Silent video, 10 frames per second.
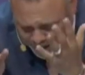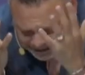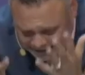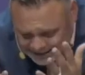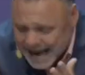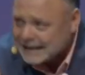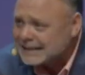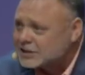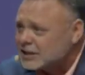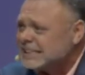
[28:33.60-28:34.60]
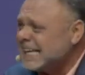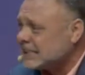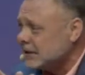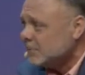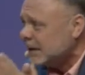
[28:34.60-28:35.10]
We're about to die. Listen,
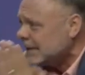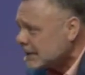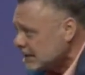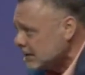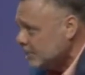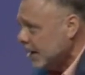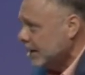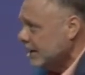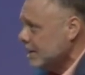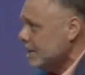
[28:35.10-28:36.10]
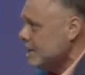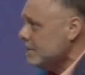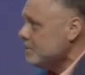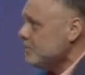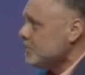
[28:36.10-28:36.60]
listen to me. Listen to me.
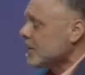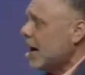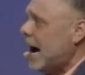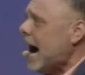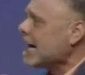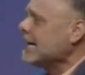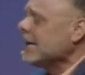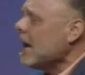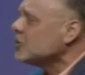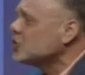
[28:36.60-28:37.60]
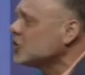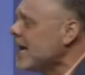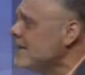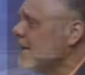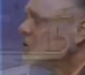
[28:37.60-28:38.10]
I, I cannot say